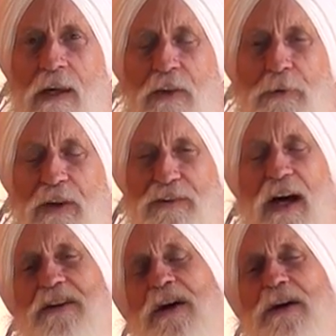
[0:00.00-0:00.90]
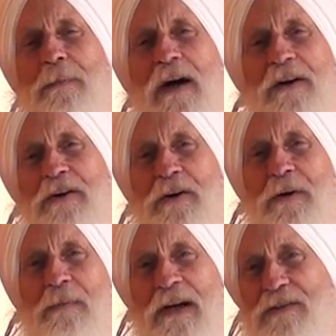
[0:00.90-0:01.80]
The reason I talk about
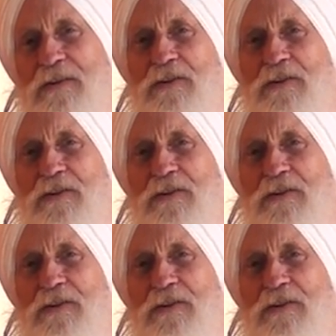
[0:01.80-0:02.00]
Yogi Bhajan